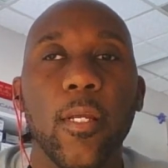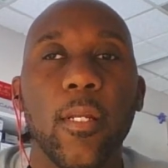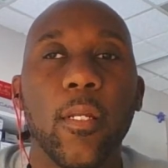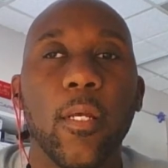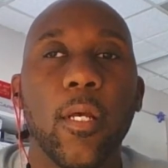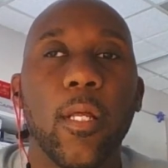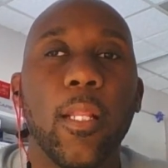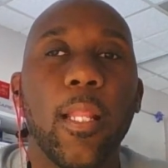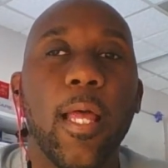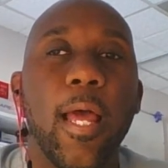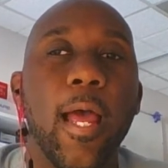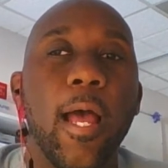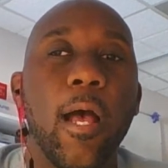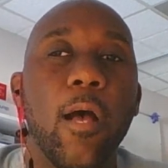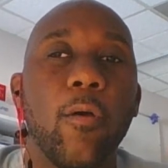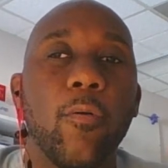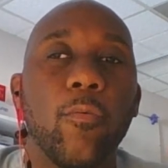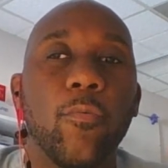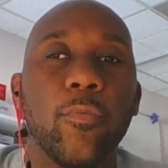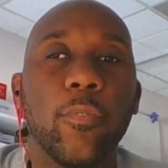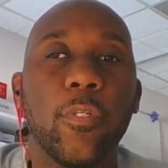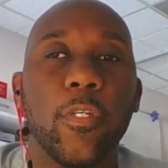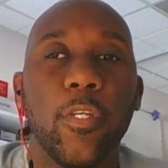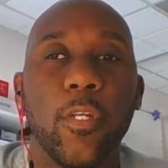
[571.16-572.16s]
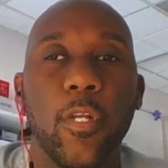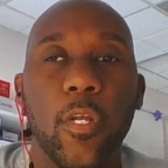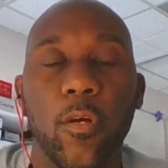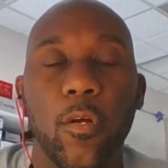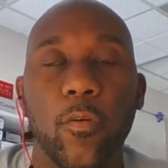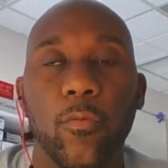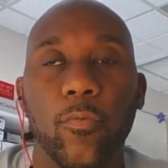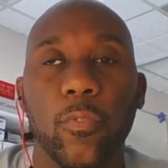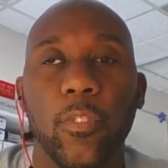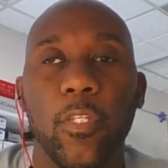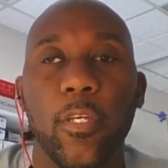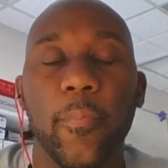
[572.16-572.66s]
allow
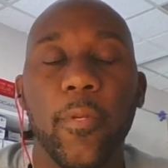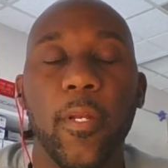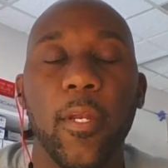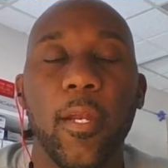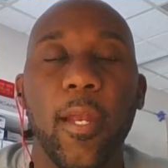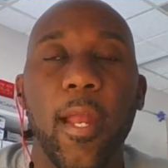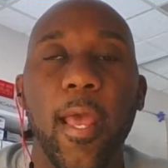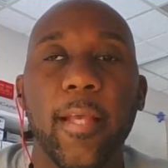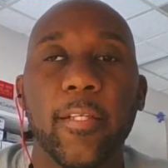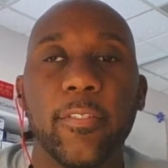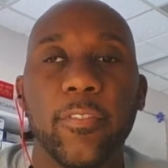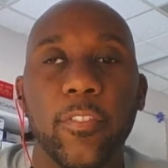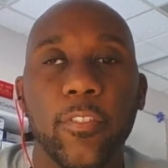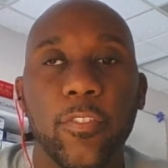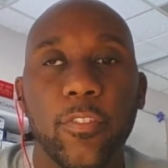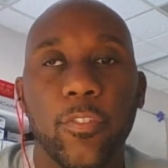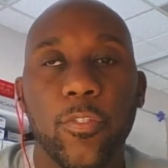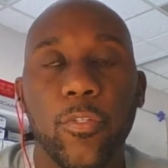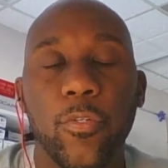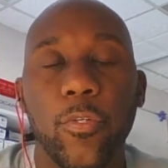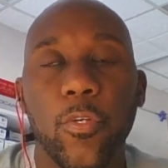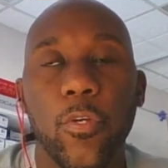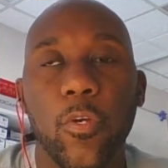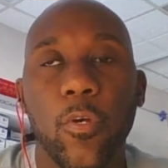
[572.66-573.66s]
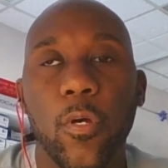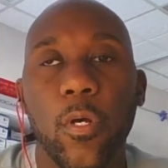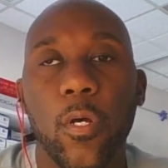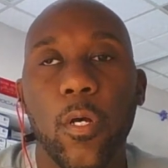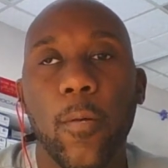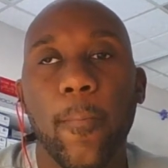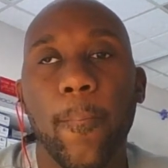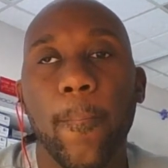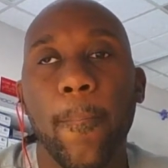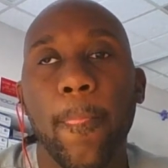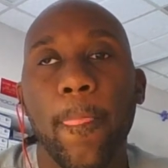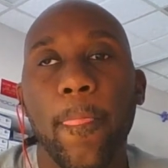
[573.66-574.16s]
limited access to
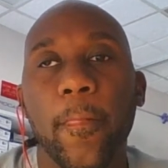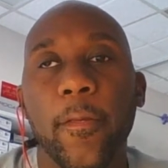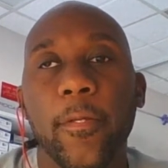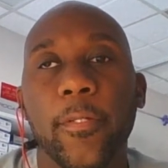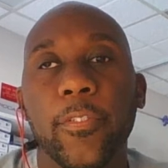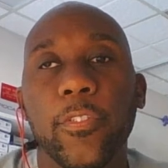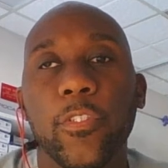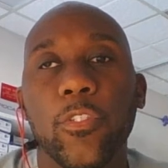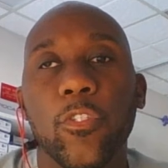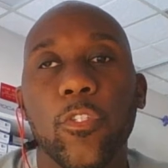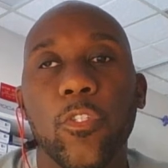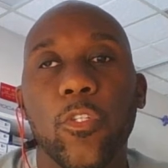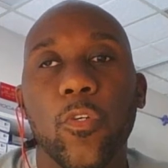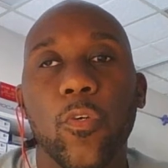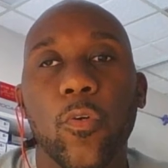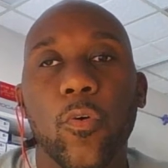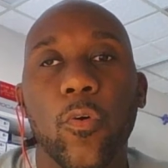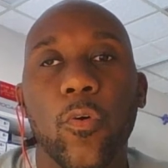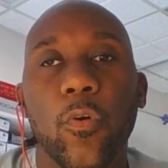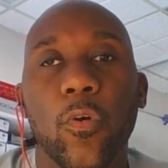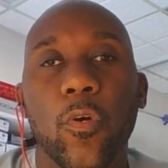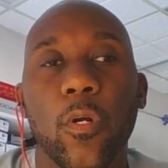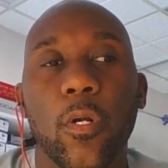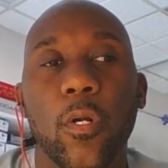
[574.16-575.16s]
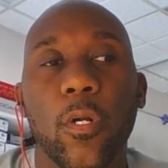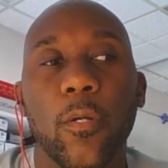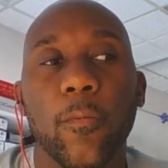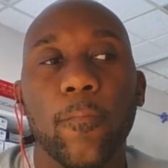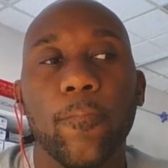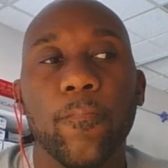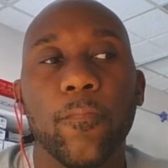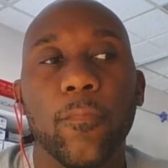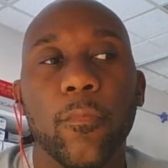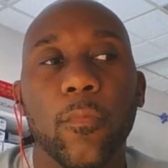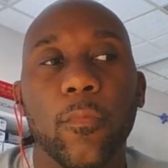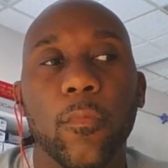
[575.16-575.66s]
your
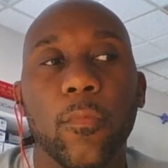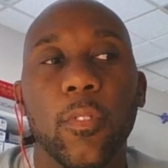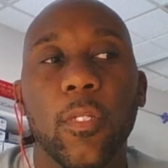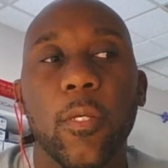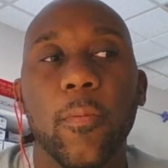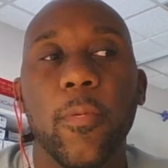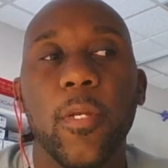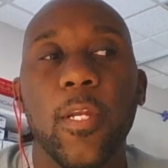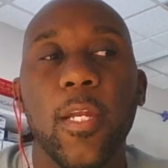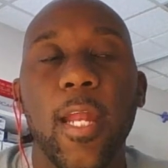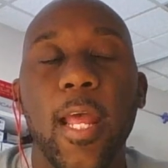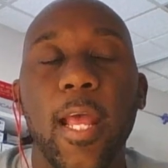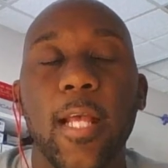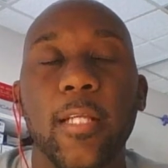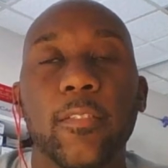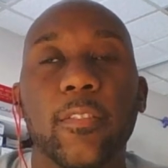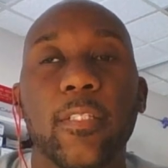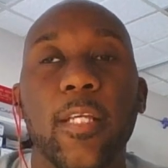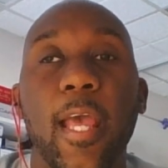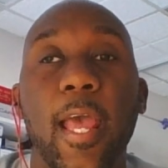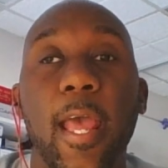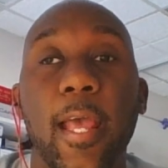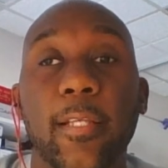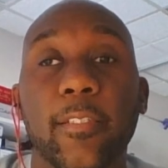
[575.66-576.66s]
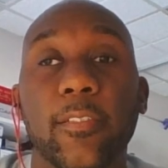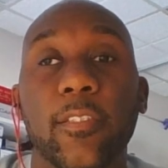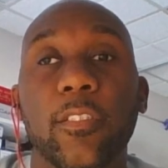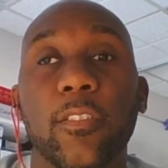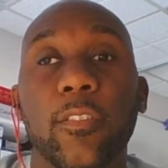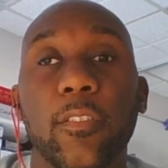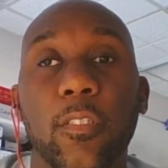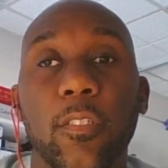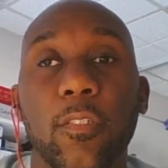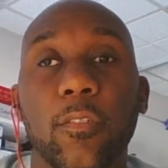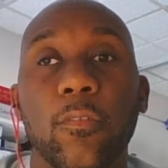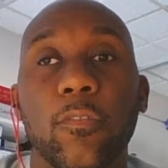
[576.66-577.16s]
limited access
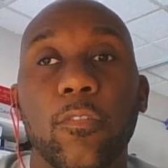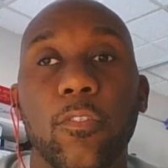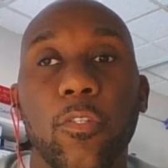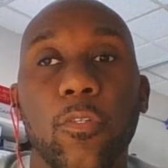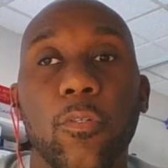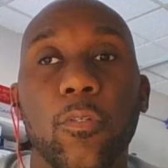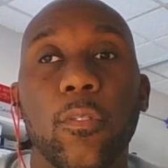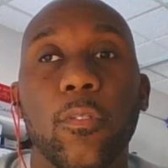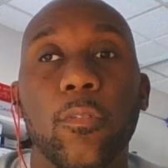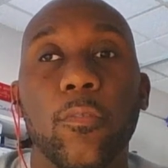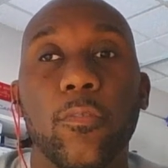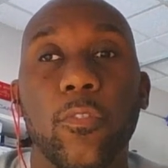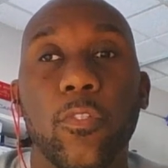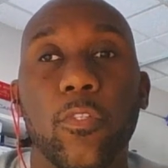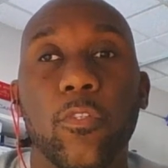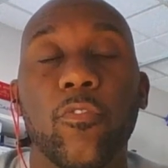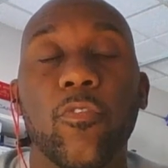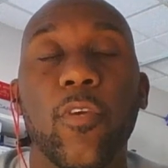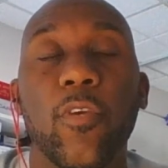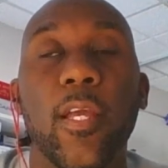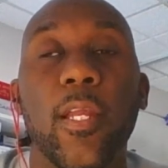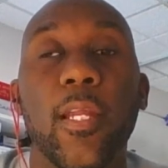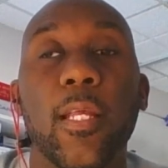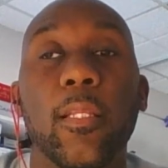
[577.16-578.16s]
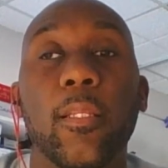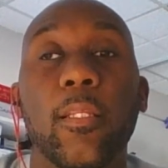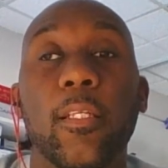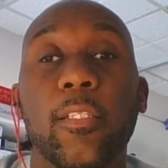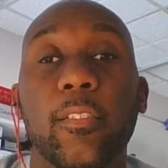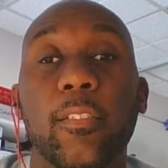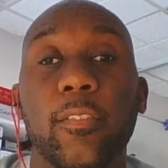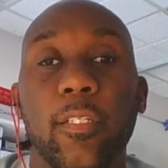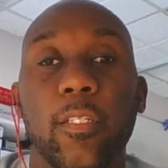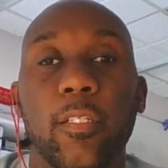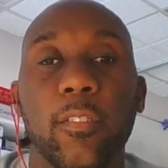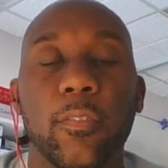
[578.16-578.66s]
to creating
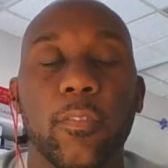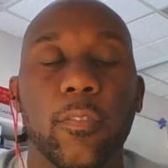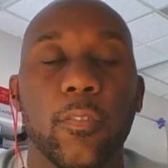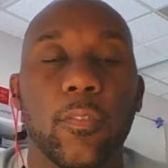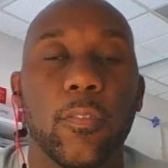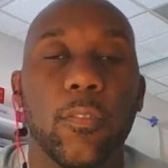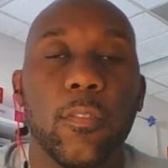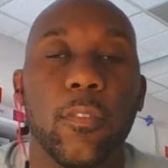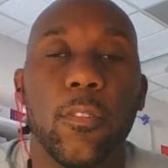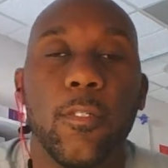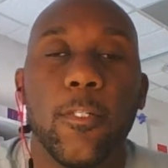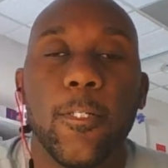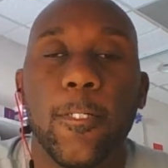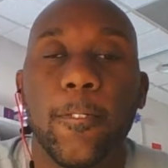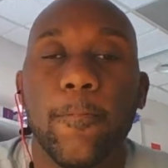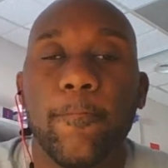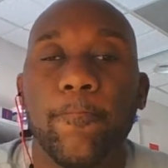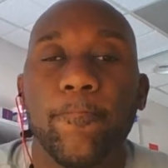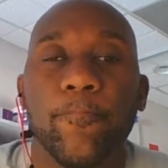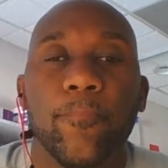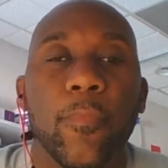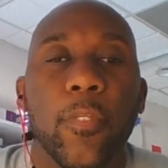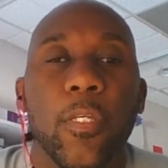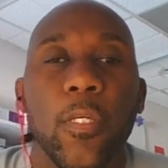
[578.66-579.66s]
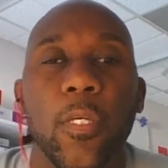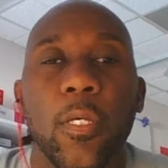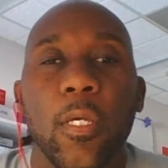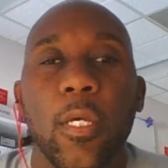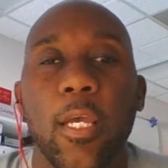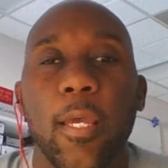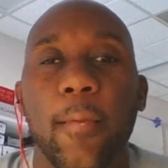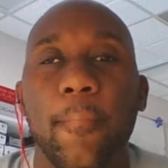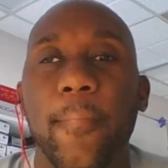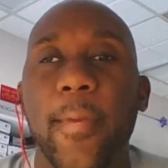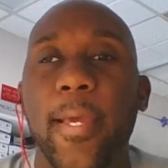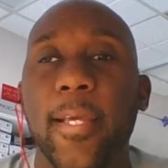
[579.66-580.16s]
listings.
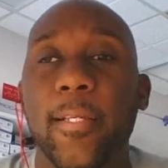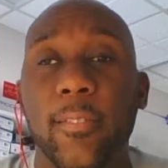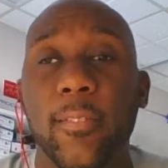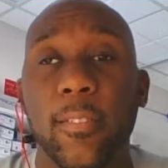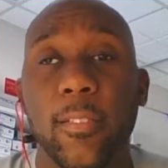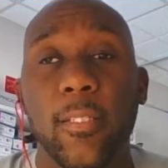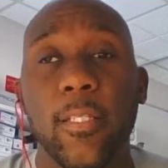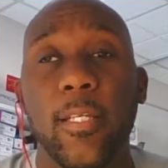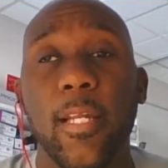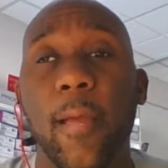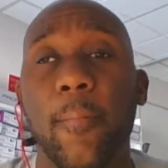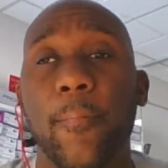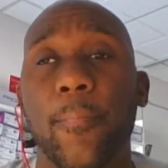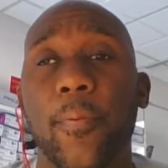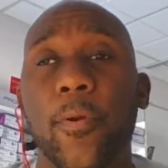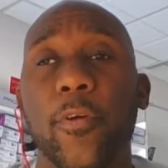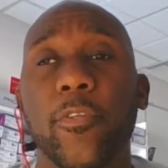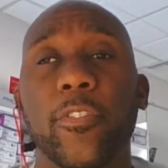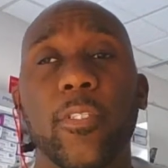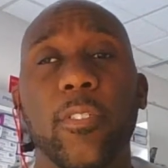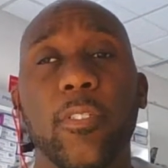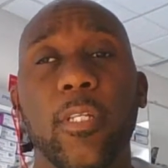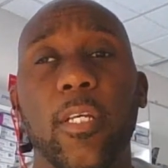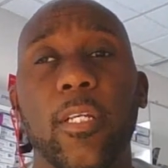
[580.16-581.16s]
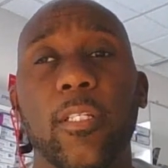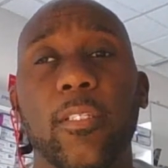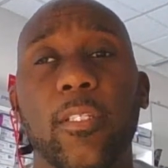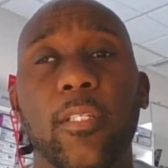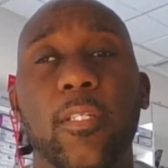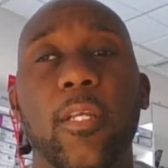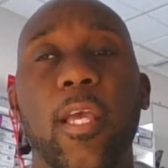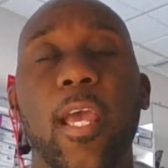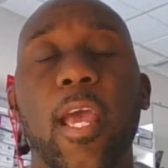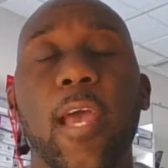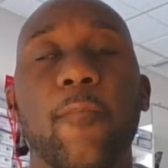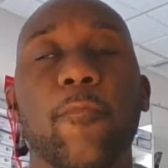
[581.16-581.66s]
And basically that person
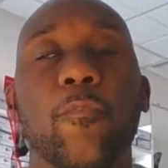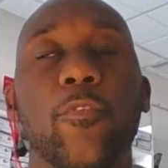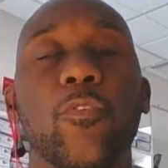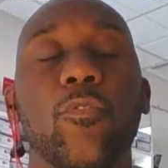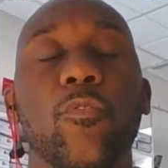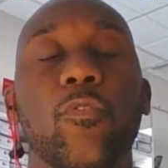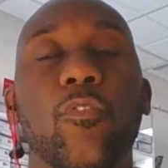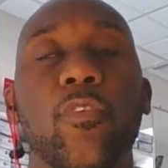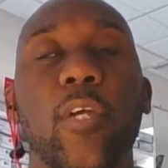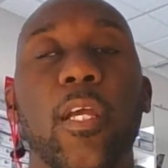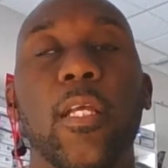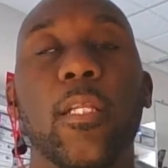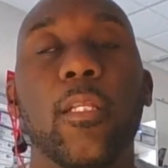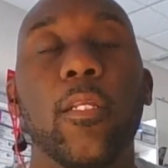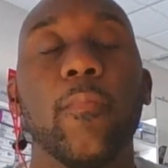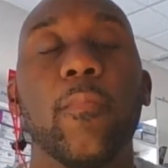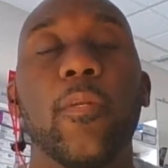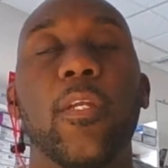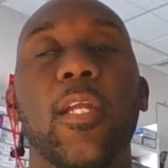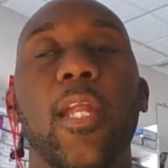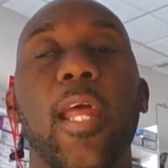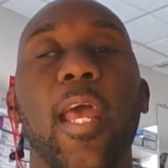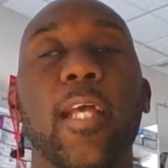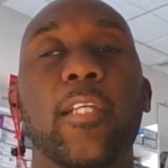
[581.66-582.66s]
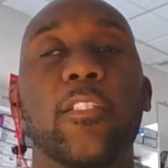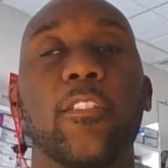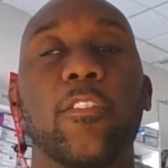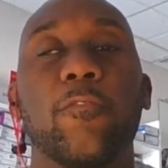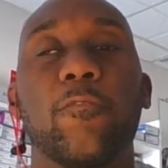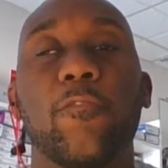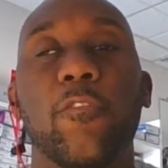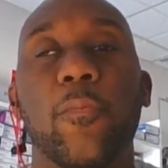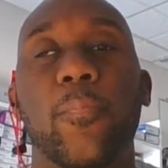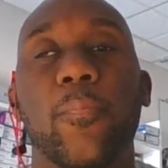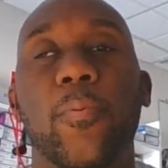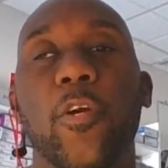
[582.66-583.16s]
doesn't have, when you create limited access
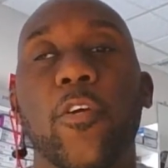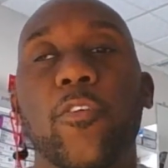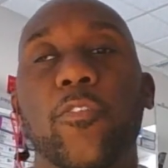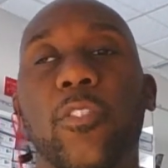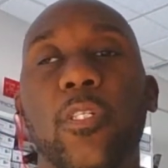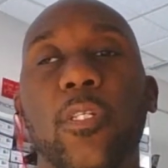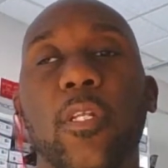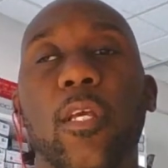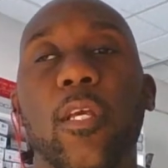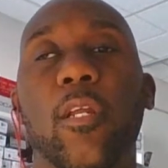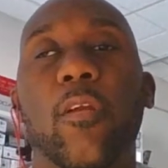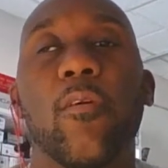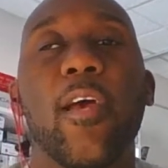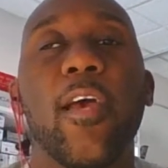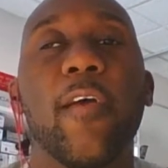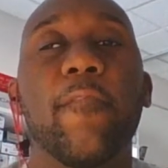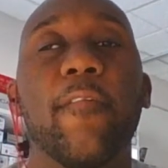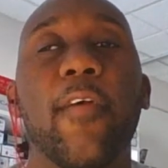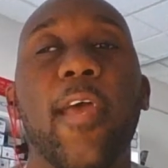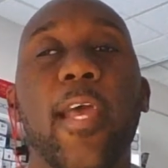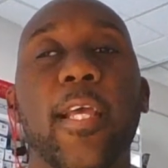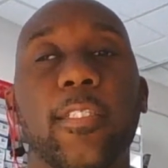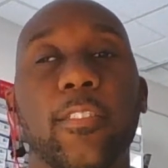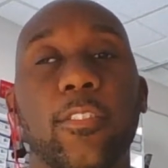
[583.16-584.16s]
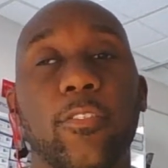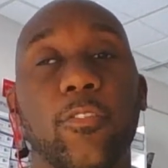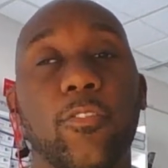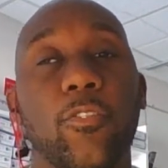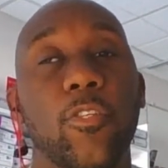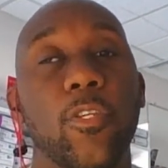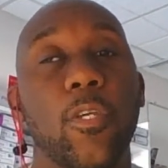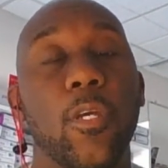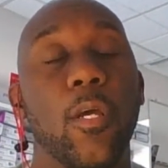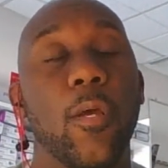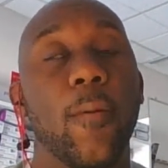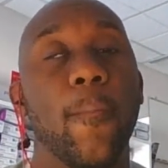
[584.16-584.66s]
for a person, they don't have access
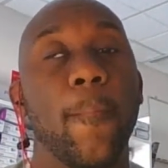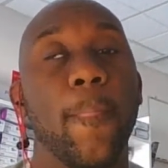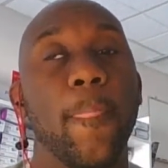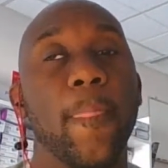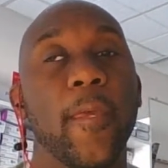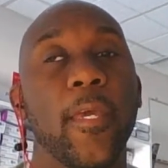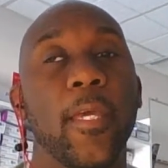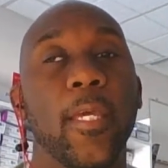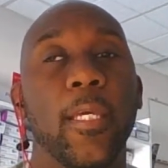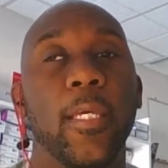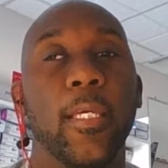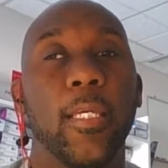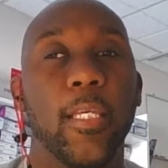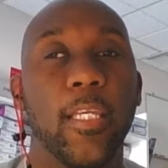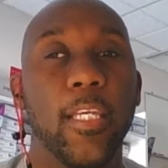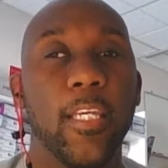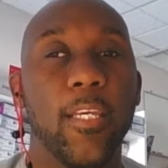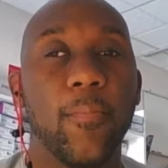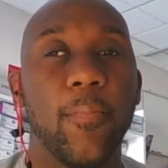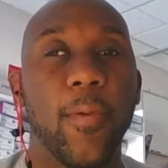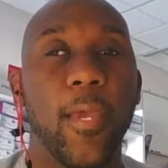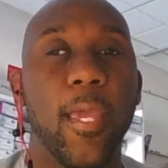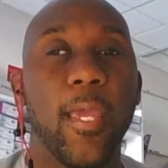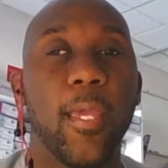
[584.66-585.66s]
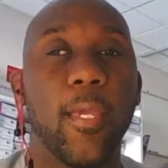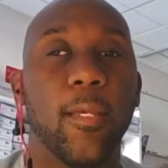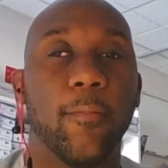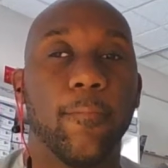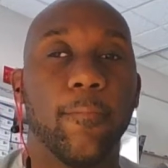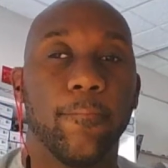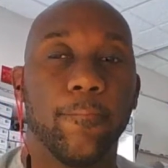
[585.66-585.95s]
to your eBay